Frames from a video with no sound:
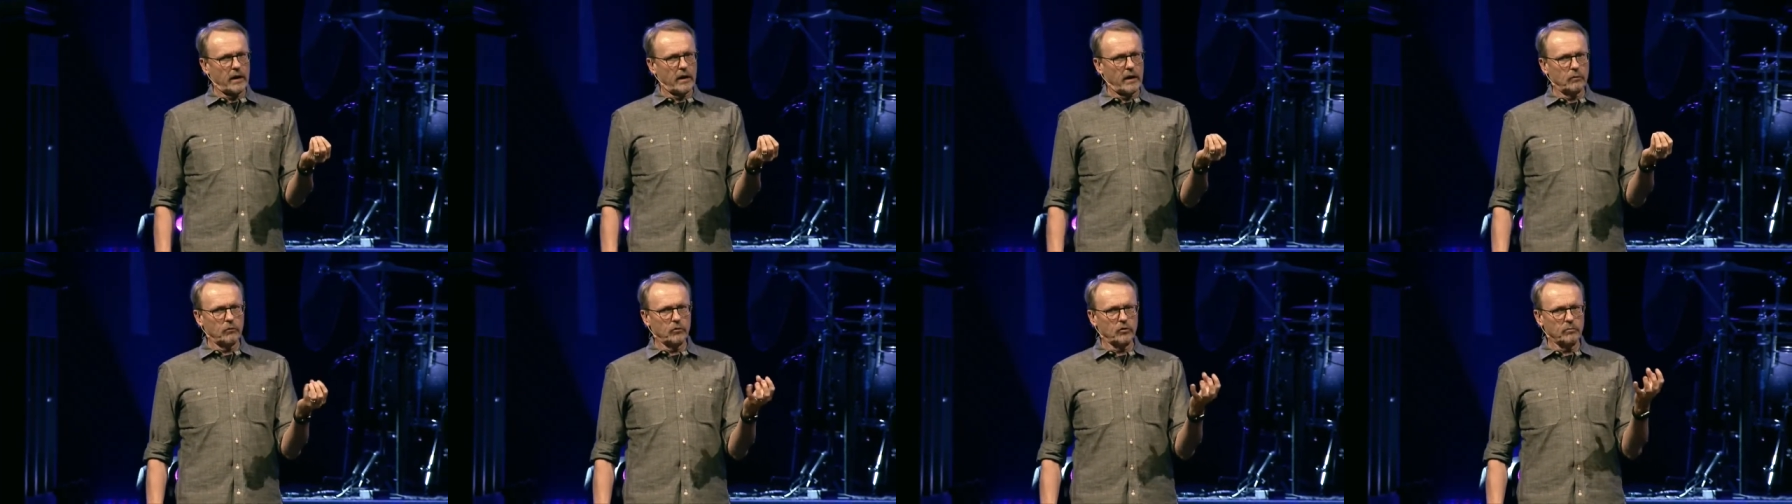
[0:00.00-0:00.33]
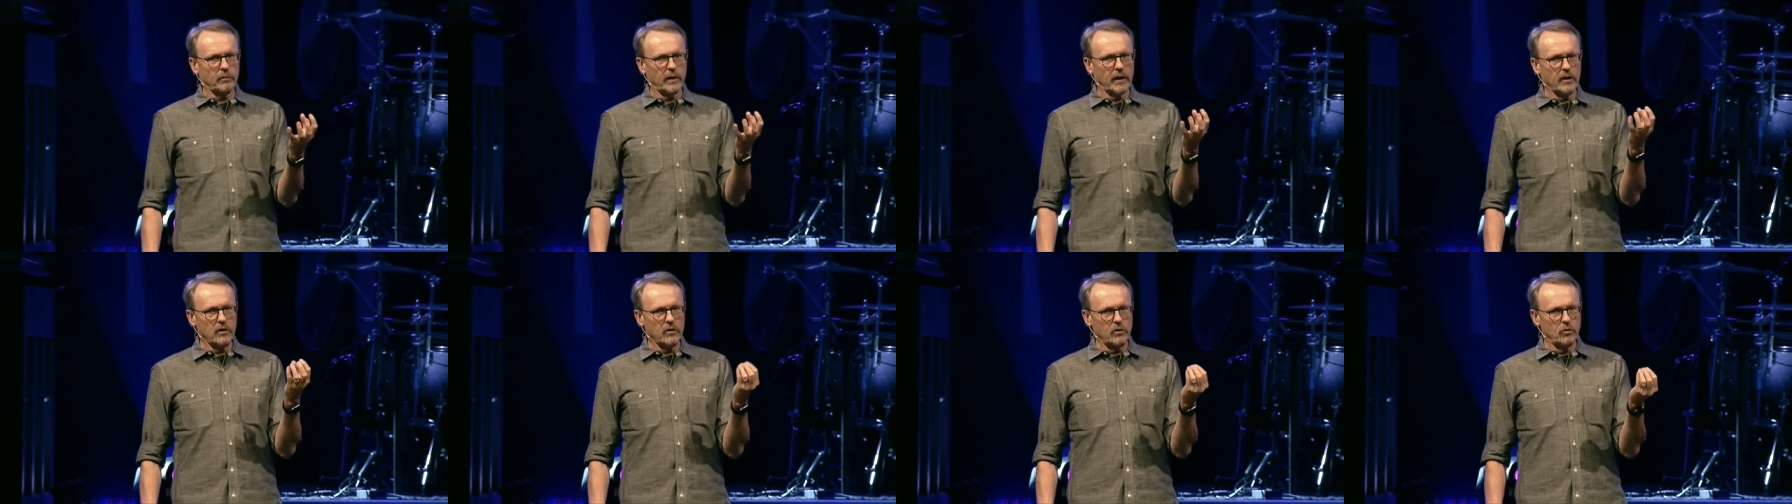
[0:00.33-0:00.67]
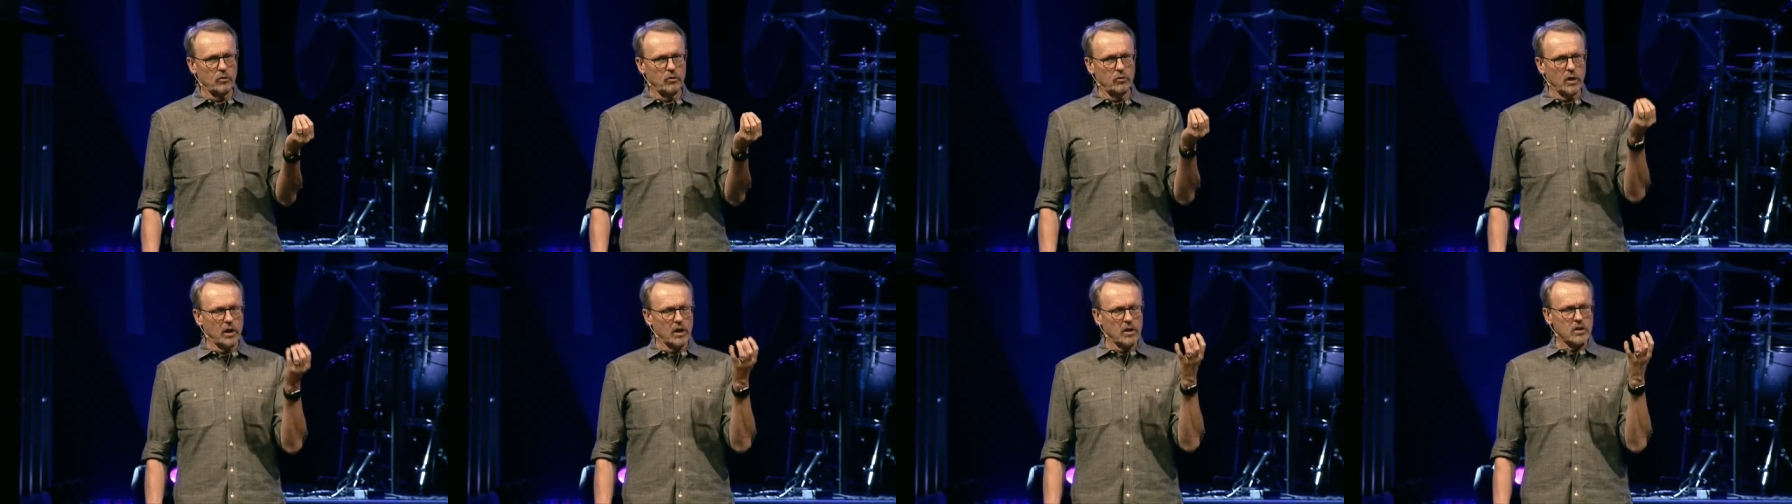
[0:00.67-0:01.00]
That was my
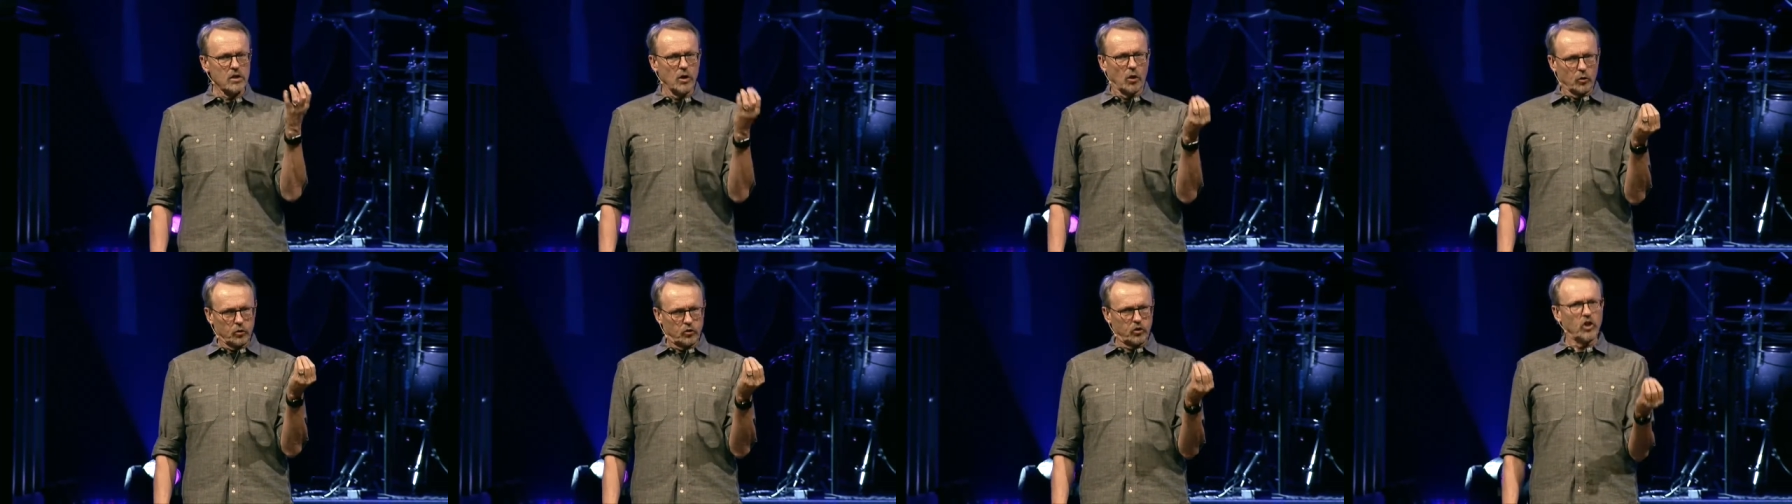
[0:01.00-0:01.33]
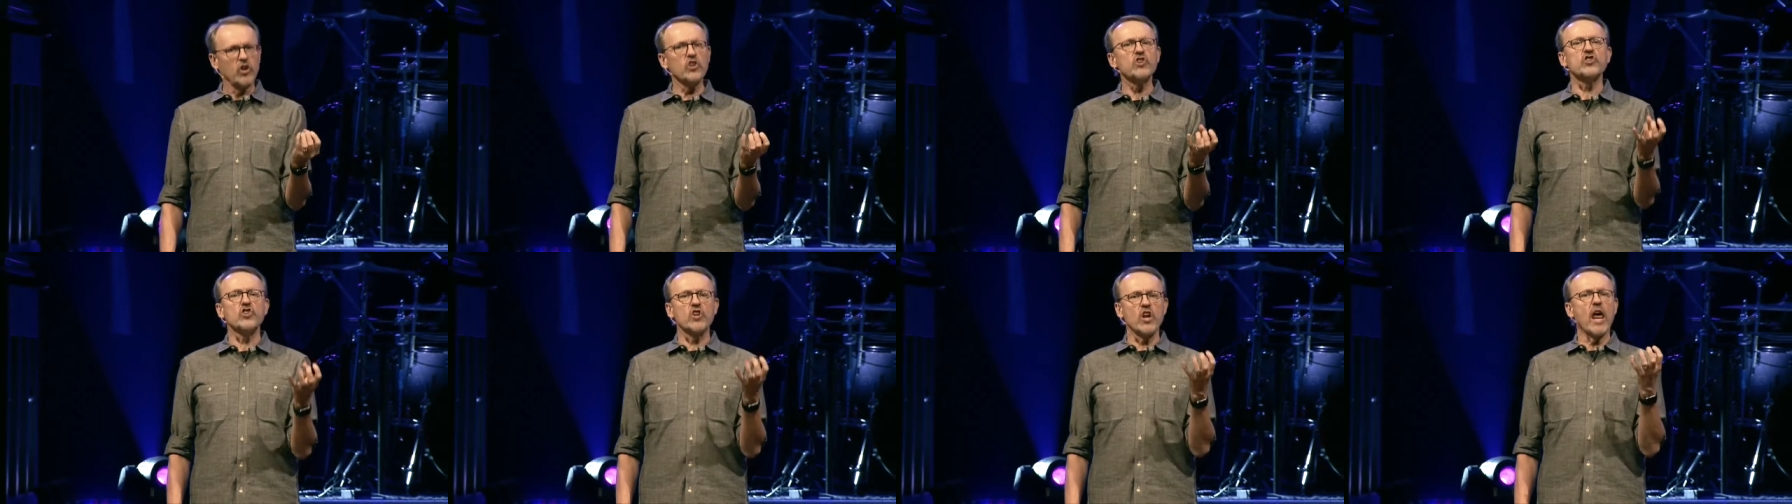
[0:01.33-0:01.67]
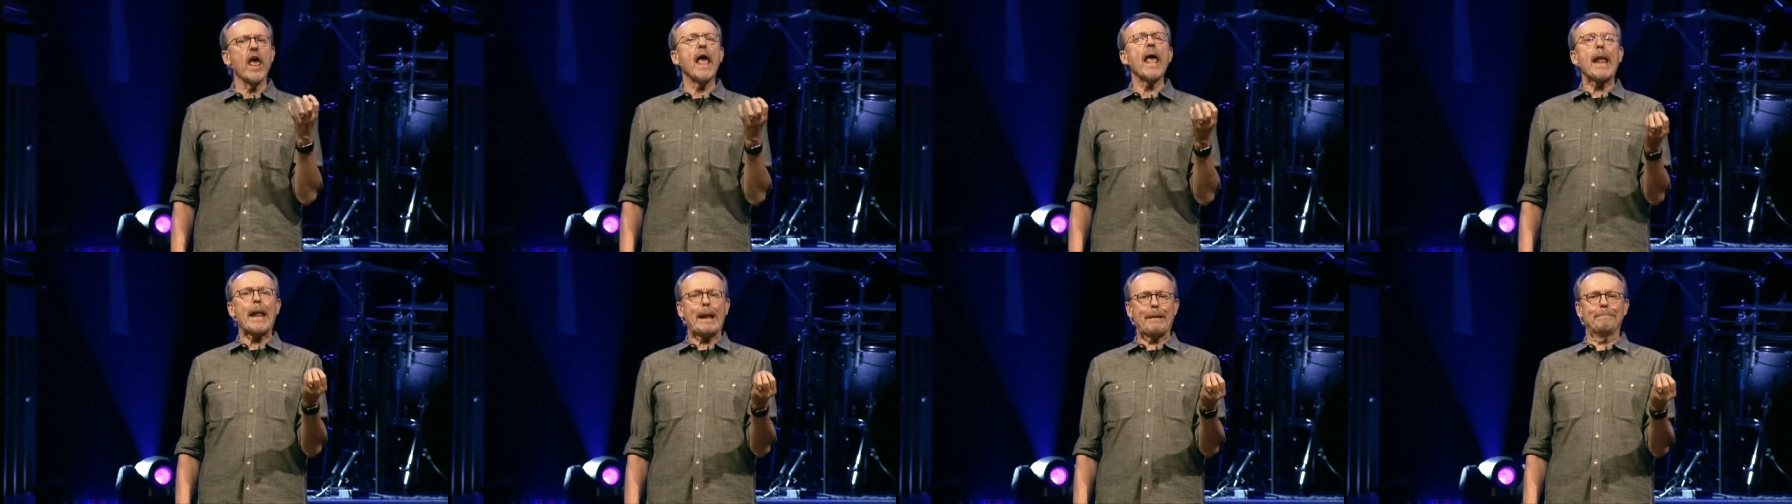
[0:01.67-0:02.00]
new adultish
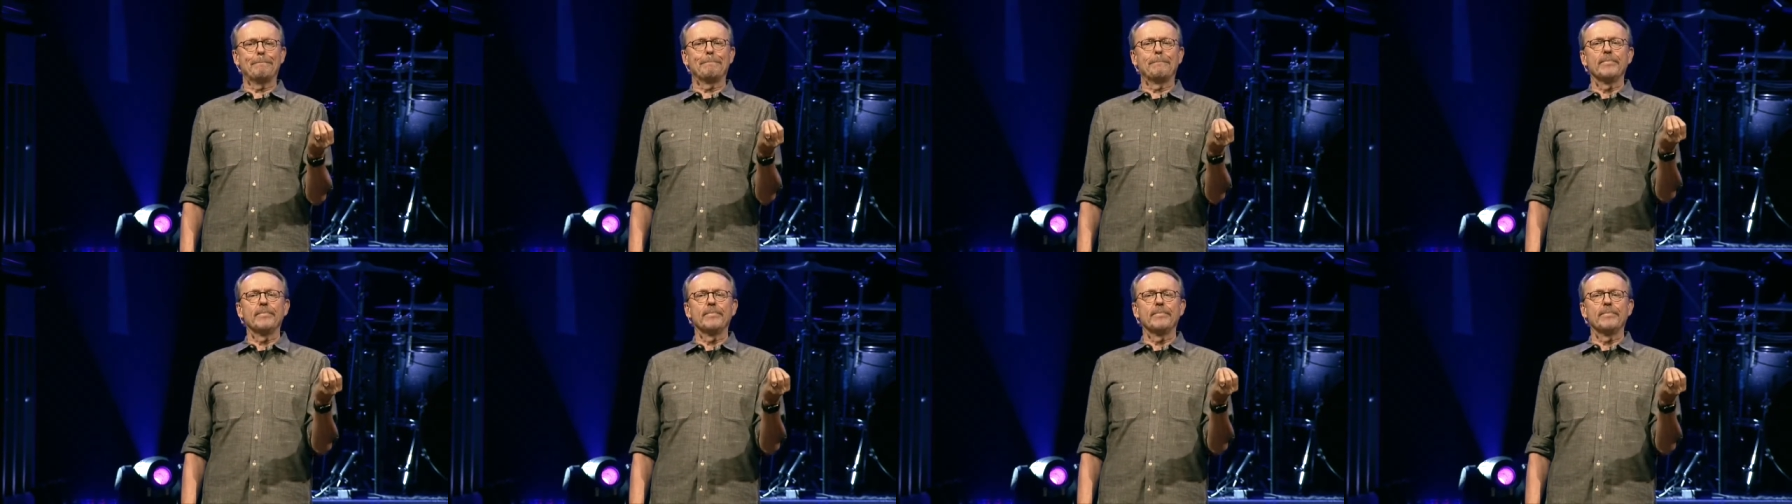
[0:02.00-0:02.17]
name.